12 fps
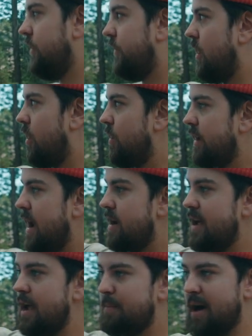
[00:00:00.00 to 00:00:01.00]
So
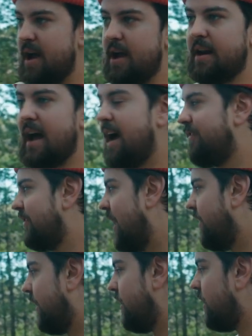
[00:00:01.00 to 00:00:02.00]
again, 8x8, half
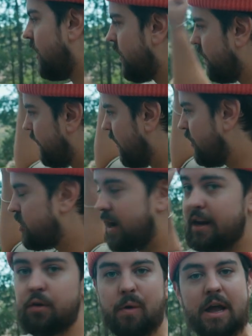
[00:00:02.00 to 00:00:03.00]
silent, sun
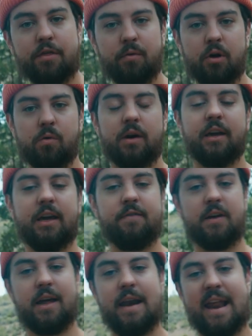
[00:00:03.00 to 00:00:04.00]
shining right through,
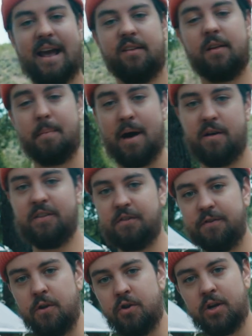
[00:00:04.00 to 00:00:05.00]
giving a nice amount of
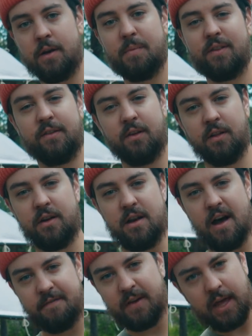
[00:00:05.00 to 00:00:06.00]
diffusion, but still
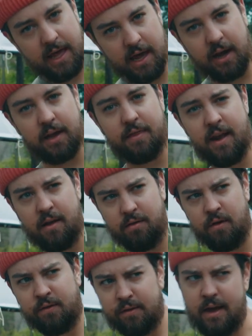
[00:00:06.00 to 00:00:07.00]
enough kick that it
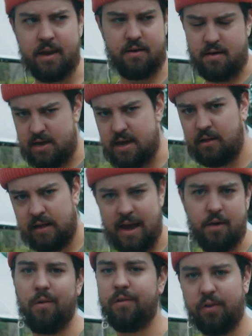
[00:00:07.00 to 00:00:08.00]
looks like a key
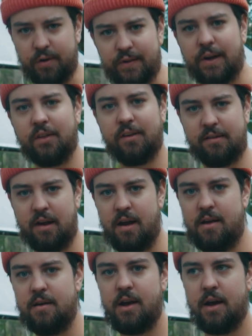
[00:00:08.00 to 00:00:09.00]
light, or it looks like the
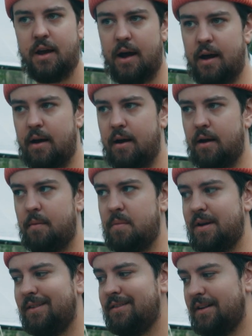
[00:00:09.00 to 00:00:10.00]
sun
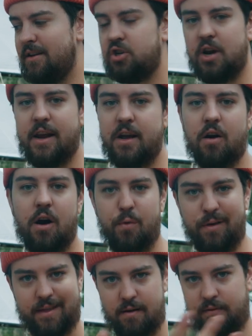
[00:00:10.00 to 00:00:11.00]
is shining on
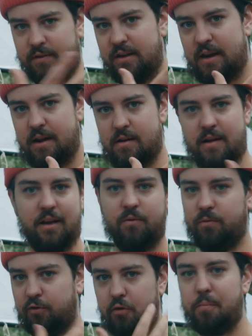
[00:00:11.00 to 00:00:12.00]
without seeing like
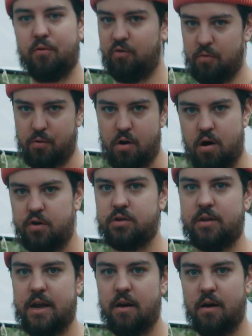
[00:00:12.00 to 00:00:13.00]
super, super harsh
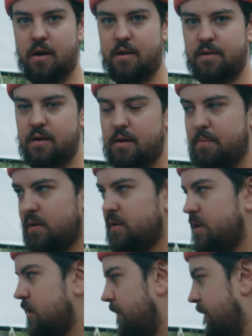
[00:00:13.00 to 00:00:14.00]
light on the person's